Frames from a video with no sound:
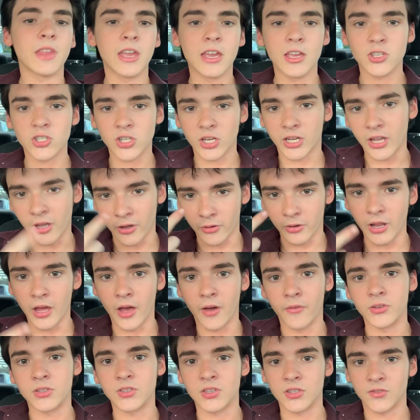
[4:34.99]
Check out
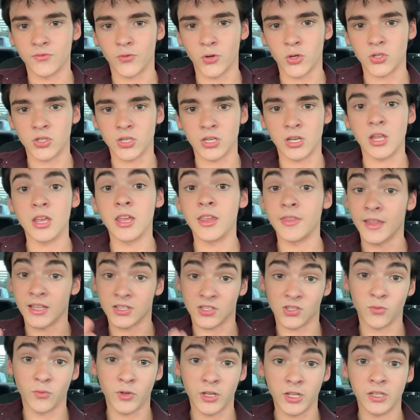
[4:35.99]
Elvis's version, and That's
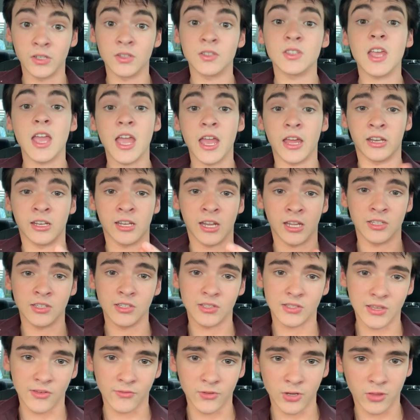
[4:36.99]
the Way It Is, and in
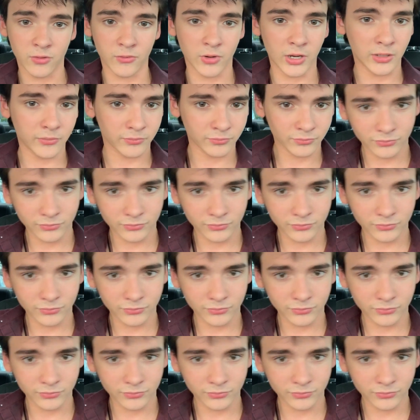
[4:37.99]
1973.